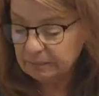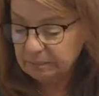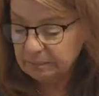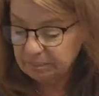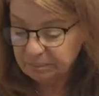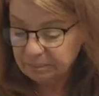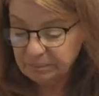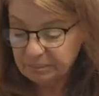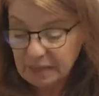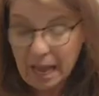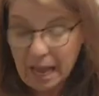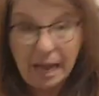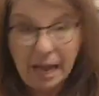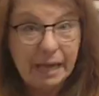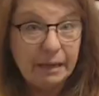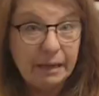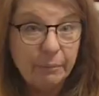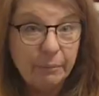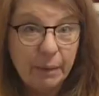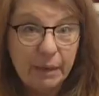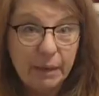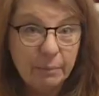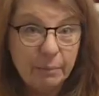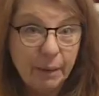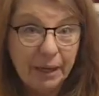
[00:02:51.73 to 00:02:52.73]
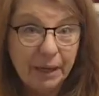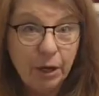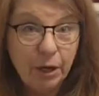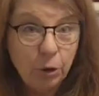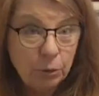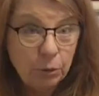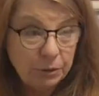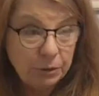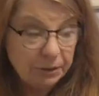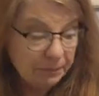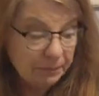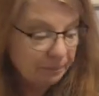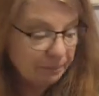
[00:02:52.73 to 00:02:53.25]
I made my
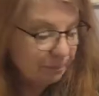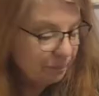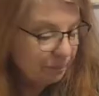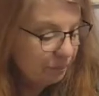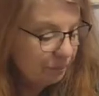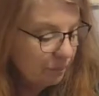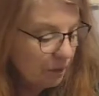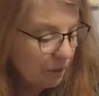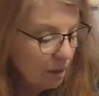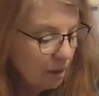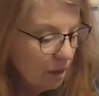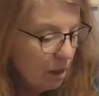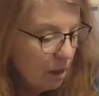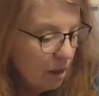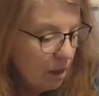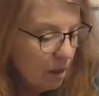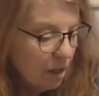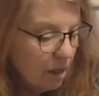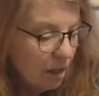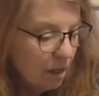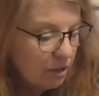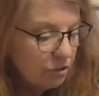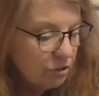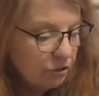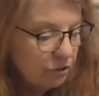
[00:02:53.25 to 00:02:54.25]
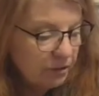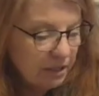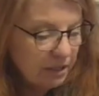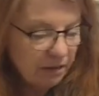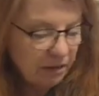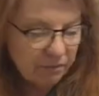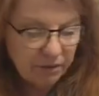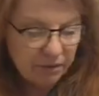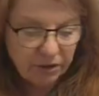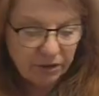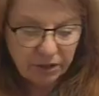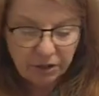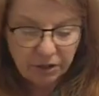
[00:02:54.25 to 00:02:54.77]
own. Turned out
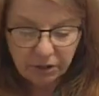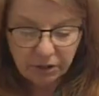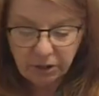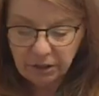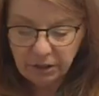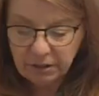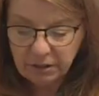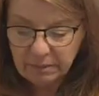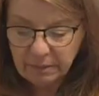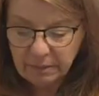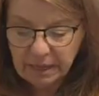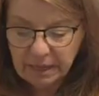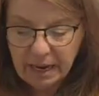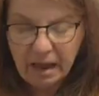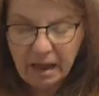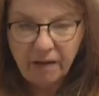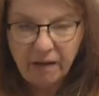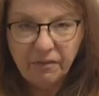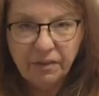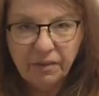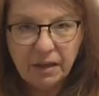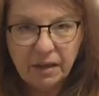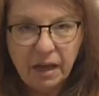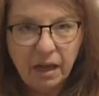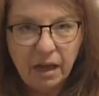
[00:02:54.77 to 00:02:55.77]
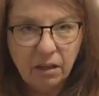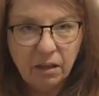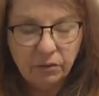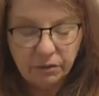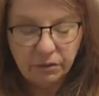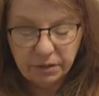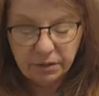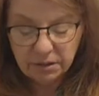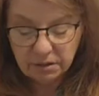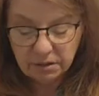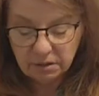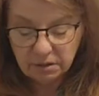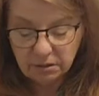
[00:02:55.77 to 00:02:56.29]
very good. It's about half the
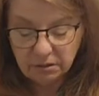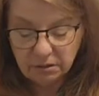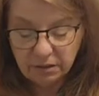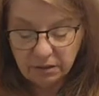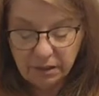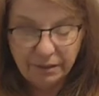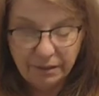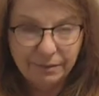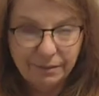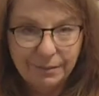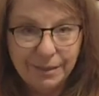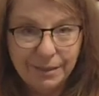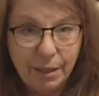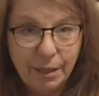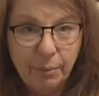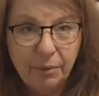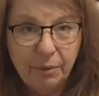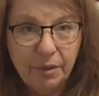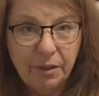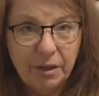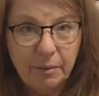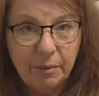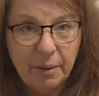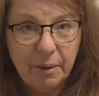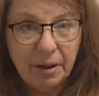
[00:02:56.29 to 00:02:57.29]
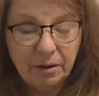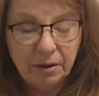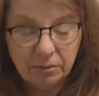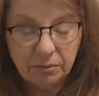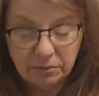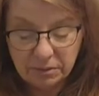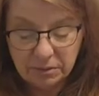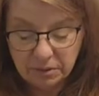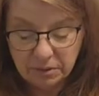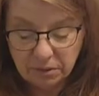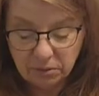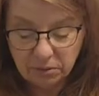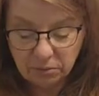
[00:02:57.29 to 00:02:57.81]
calories. You get double the amount,
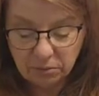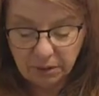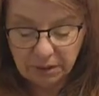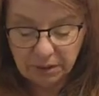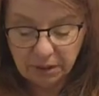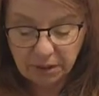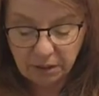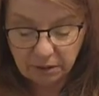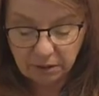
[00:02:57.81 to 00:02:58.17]
so why not?